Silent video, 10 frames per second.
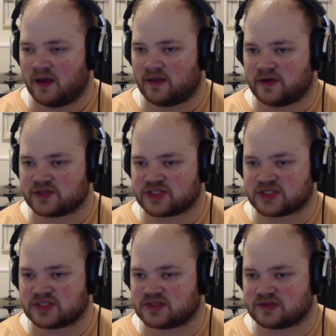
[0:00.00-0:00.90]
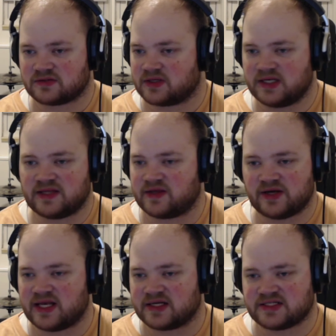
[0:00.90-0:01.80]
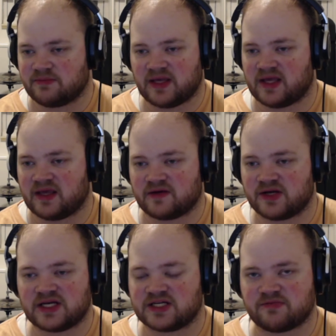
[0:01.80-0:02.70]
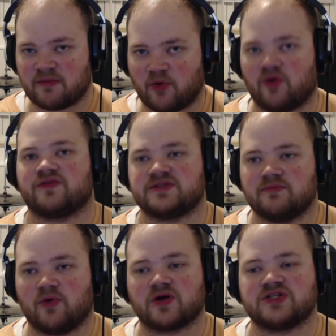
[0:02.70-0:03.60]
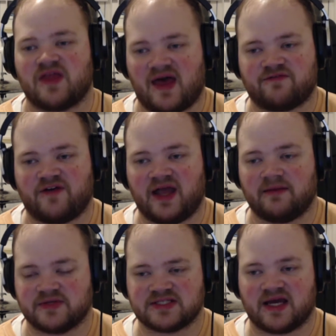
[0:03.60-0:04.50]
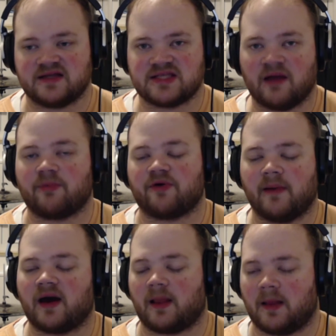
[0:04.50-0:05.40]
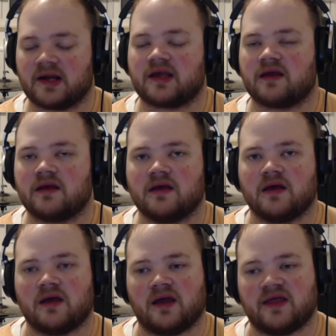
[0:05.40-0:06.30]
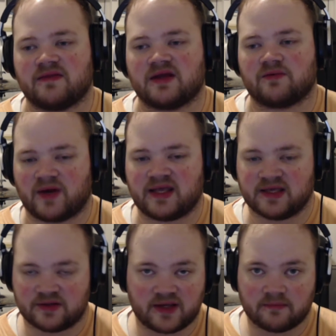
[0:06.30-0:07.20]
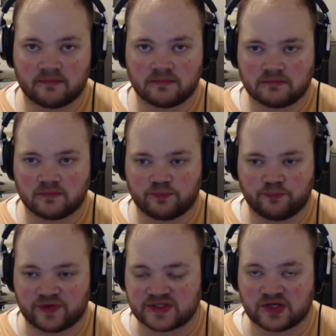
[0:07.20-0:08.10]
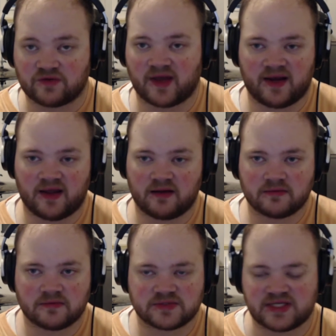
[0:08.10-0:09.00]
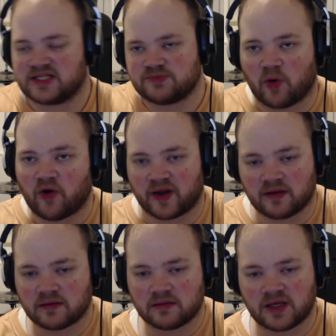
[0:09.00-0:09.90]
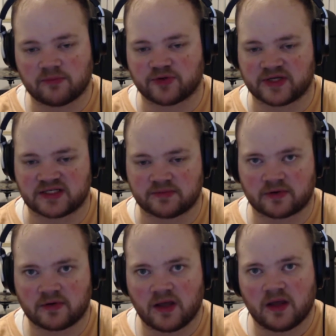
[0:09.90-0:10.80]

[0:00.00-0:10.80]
There needed to be more to that fight besides the Emperor monologuing and then Rey killing him with his own lightning. It's like, it's boring and predictable.